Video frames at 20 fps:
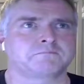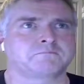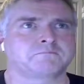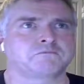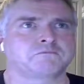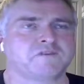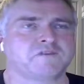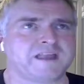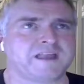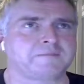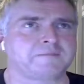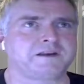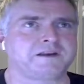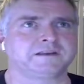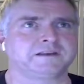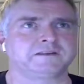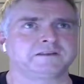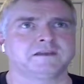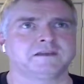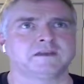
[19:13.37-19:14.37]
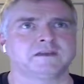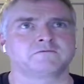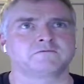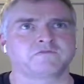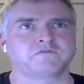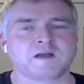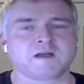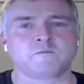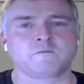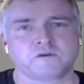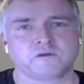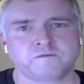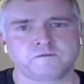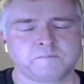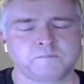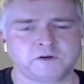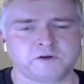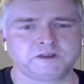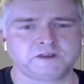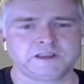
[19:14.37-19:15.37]
preeminent framework for
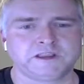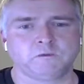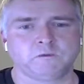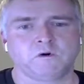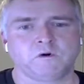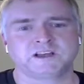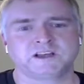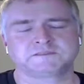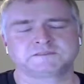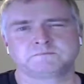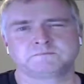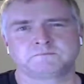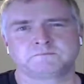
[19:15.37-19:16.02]
building UIs